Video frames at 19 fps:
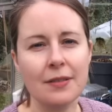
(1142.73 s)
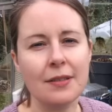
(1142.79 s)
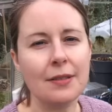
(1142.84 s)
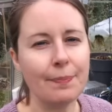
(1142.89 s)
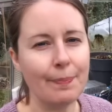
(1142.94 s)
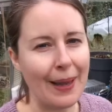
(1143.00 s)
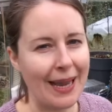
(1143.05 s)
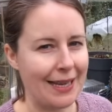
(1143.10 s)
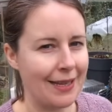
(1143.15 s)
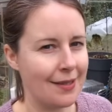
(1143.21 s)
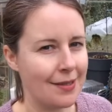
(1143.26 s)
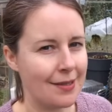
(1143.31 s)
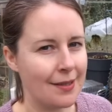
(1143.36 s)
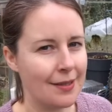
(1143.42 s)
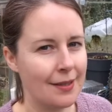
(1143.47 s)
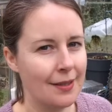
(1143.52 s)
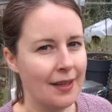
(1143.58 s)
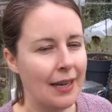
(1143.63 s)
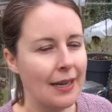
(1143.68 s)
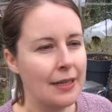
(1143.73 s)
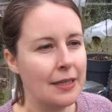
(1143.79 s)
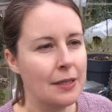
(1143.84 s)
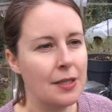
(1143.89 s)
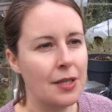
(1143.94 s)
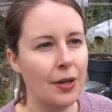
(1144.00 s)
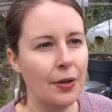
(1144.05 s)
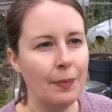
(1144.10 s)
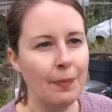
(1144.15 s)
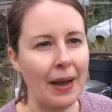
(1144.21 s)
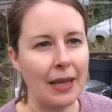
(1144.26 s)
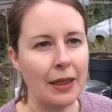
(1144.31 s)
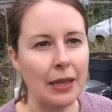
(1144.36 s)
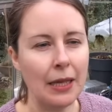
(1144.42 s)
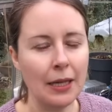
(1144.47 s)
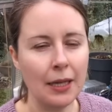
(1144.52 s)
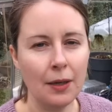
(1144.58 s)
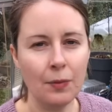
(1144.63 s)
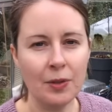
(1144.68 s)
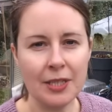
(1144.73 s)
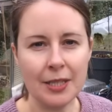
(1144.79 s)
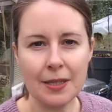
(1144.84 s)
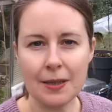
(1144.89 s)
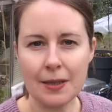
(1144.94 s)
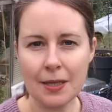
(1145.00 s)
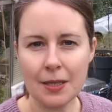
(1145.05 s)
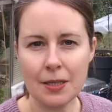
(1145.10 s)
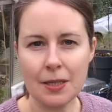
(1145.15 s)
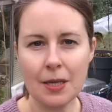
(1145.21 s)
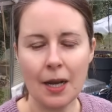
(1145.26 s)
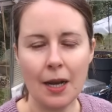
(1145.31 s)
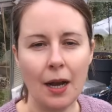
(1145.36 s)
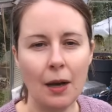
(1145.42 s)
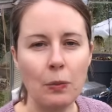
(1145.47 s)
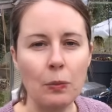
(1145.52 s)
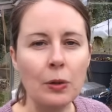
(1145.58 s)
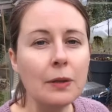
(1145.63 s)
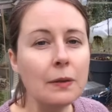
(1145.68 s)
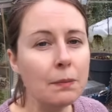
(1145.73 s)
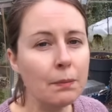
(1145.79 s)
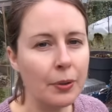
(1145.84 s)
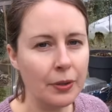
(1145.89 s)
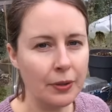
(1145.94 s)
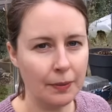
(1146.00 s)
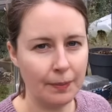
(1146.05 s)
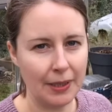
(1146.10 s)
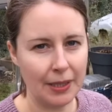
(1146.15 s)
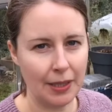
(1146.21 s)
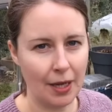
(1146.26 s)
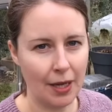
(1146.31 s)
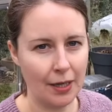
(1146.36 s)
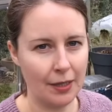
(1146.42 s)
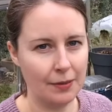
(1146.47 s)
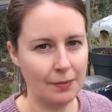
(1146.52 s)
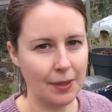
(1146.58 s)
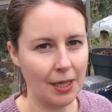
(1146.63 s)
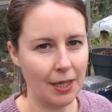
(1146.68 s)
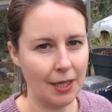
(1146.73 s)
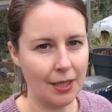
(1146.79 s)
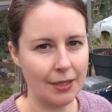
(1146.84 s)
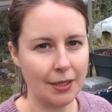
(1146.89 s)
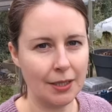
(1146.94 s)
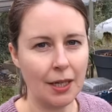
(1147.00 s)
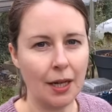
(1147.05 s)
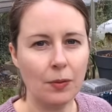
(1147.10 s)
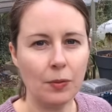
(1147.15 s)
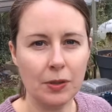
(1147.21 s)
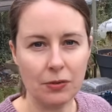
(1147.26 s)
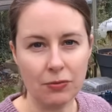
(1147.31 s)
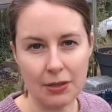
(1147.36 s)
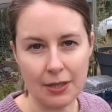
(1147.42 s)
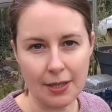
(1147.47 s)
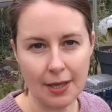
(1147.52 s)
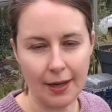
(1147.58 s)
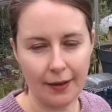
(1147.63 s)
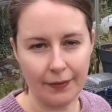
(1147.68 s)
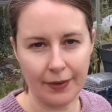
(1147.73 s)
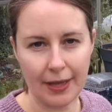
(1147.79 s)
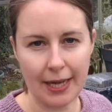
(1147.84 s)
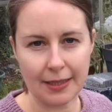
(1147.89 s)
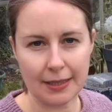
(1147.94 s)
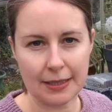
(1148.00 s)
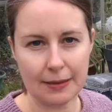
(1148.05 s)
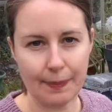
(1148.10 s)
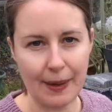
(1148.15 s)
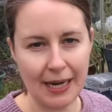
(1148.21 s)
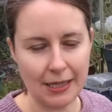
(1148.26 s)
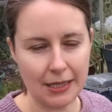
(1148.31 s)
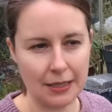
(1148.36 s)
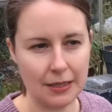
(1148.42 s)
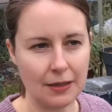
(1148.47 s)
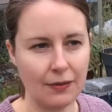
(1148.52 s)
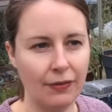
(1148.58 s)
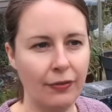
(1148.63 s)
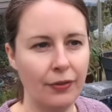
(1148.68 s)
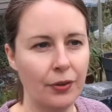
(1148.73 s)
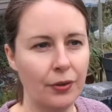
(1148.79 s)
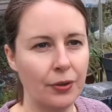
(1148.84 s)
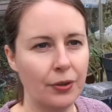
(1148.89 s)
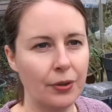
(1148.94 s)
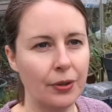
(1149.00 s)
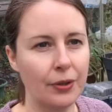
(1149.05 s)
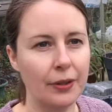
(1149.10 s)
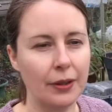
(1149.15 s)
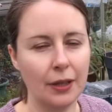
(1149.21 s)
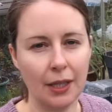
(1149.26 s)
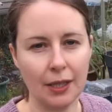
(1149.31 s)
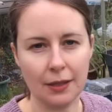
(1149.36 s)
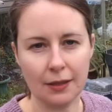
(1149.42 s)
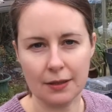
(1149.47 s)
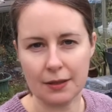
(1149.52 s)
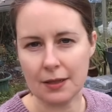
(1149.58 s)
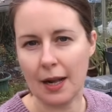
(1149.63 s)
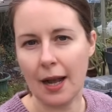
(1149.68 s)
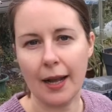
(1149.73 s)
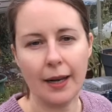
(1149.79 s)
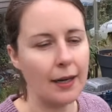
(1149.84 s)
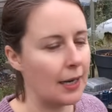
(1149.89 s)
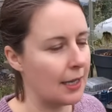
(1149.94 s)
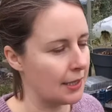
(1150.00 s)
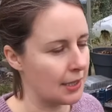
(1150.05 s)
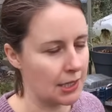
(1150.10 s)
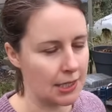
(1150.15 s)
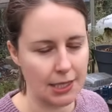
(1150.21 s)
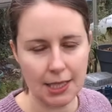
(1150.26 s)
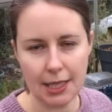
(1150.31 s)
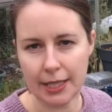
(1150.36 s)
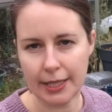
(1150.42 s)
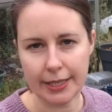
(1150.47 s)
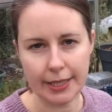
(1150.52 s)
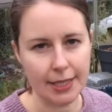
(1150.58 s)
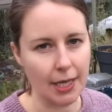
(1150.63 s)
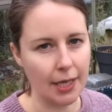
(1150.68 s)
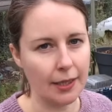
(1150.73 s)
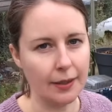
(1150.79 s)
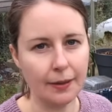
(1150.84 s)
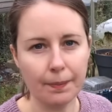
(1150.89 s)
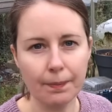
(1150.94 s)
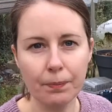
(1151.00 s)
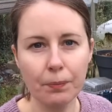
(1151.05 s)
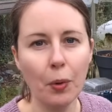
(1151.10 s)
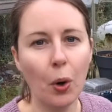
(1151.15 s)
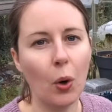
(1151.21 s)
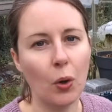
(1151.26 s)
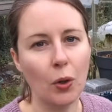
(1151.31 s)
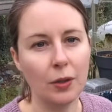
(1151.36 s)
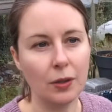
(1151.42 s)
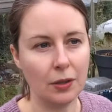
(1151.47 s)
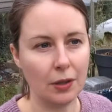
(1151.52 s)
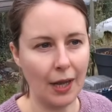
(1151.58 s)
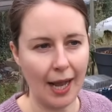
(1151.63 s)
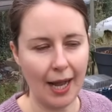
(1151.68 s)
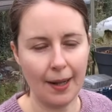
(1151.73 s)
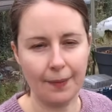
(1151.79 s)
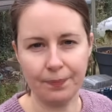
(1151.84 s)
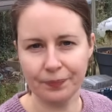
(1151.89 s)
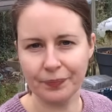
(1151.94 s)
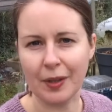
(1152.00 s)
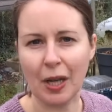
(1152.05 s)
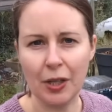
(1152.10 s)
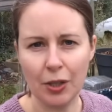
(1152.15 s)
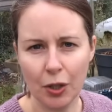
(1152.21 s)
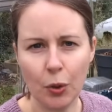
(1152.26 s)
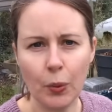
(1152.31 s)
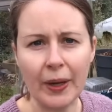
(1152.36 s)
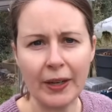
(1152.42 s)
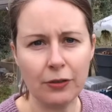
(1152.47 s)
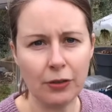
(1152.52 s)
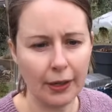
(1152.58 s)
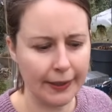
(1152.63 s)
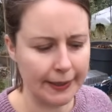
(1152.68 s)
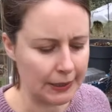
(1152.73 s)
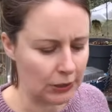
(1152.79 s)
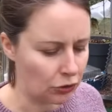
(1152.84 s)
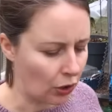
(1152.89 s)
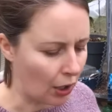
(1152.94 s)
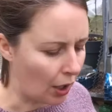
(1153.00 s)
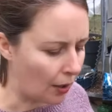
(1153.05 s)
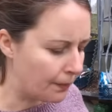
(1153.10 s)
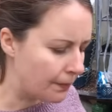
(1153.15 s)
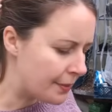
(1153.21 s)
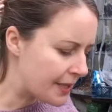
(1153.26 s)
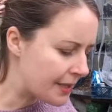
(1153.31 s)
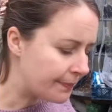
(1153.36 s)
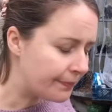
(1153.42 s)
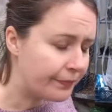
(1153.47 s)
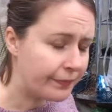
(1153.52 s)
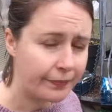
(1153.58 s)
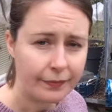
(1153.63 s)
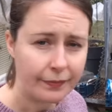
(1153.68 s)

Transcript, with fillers: of space, so my thinking was that this year I wouldn't put them in the home garden. I would reserve that space for things like lettuces and more um, quick growing crops,